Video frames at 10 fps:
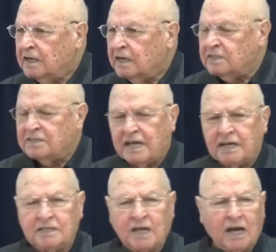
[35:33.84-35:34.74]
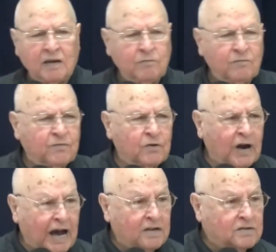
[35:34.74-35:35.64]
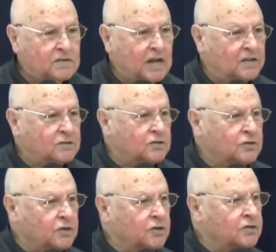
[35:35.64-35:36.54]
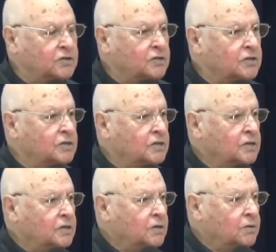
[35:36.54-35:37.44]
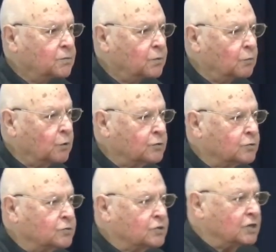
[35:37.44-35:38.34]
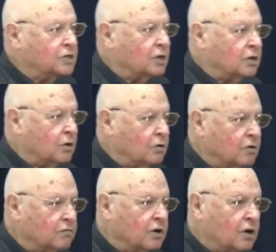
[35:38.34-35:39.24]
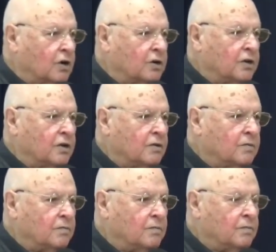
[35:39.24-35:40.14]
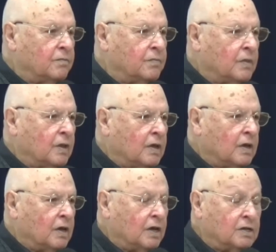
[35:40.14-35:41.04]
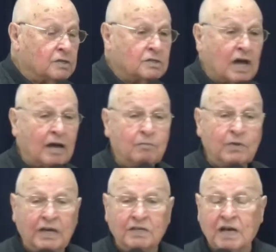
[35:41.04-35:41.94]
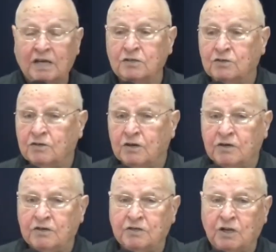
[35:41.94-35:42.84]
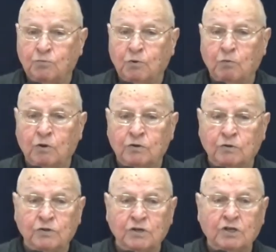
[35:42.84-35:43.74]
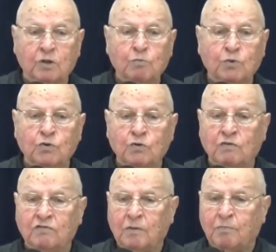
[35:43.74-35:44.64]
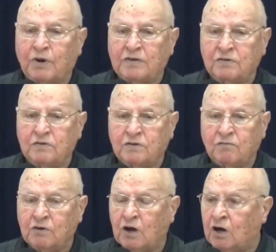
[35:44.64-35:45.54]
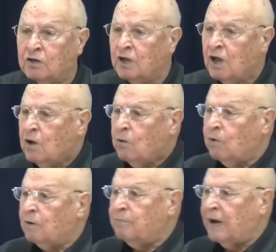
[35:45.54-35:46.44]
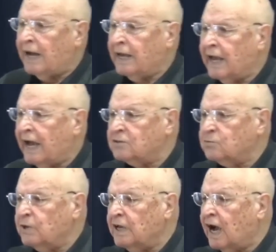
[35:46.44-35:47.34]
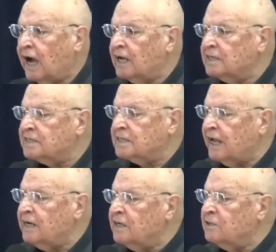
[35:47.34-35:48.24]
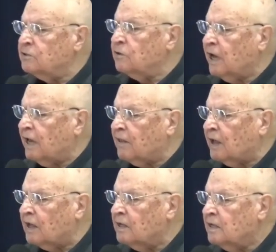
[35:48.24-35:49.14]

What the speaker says: Is that a time for us as a church? We want to see the glory of God. It is time, as a church, that we want to see the move of the presence of God, whereby as we are standing together,